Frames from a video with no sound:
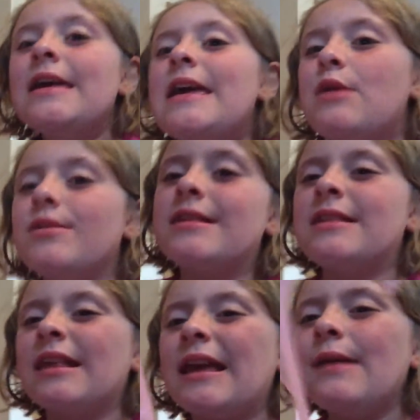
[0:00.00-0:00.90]
it would
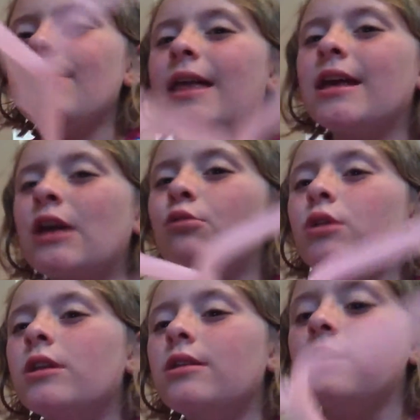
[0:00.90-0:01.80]
seem like it
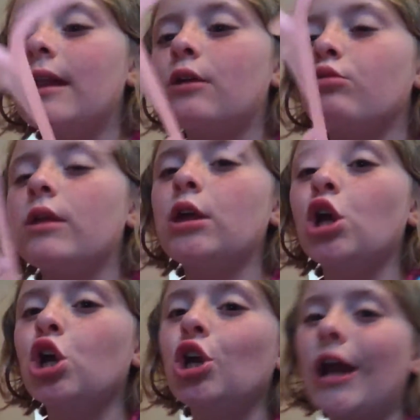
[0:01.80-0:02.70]
would, like, really
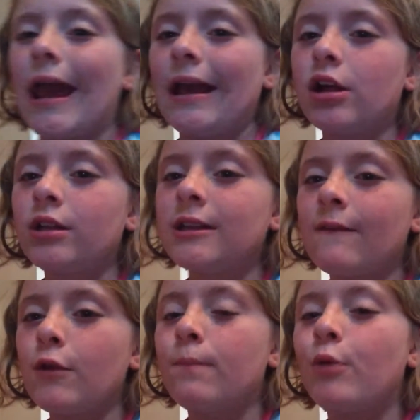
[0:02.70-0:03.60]
hurt your ankles
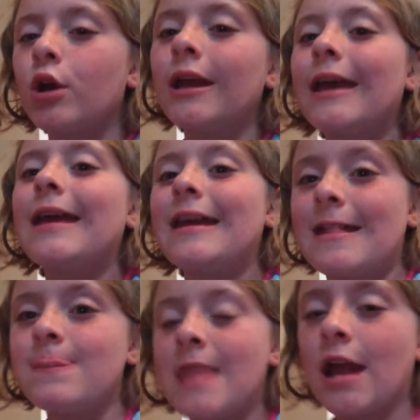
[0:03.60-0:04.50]
if you put it
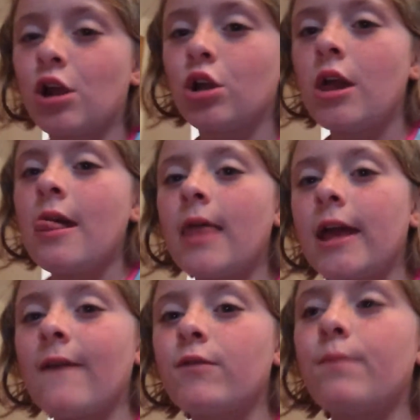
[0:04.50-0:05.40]
in there.
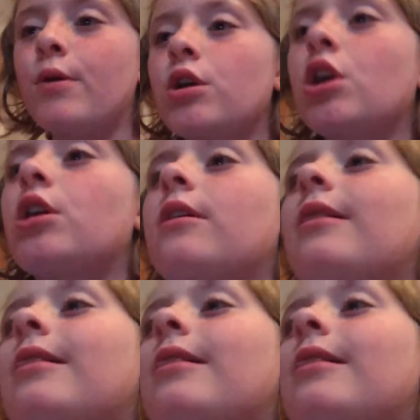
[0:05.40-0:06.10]
Like, if you put your,